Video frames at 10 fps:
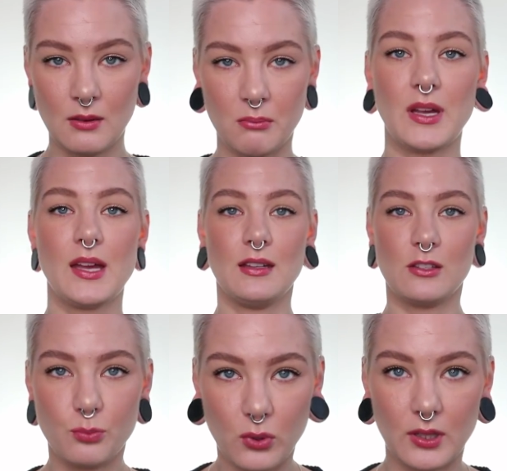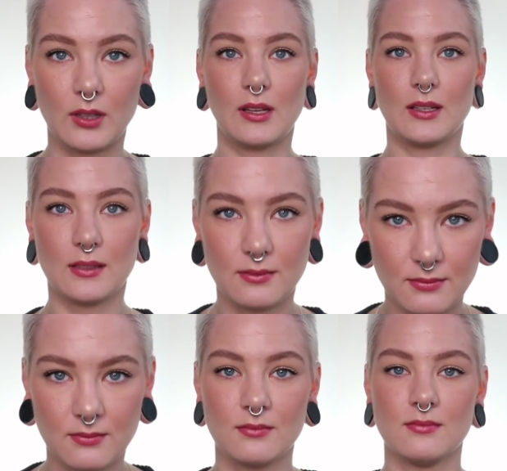My head is pretty, like,
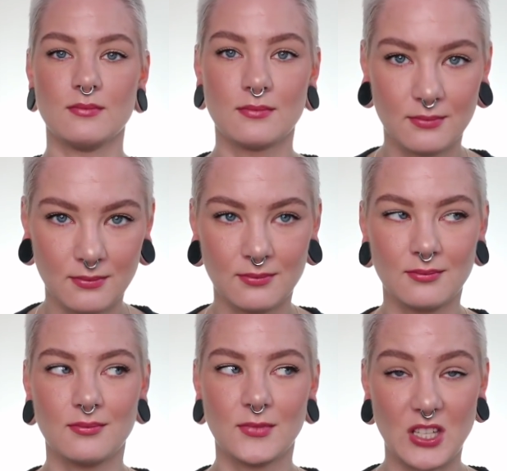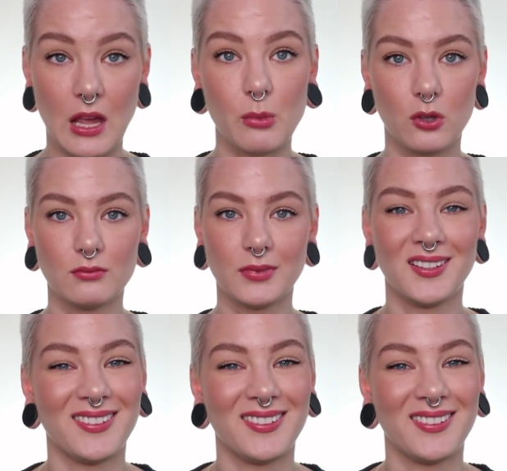stable.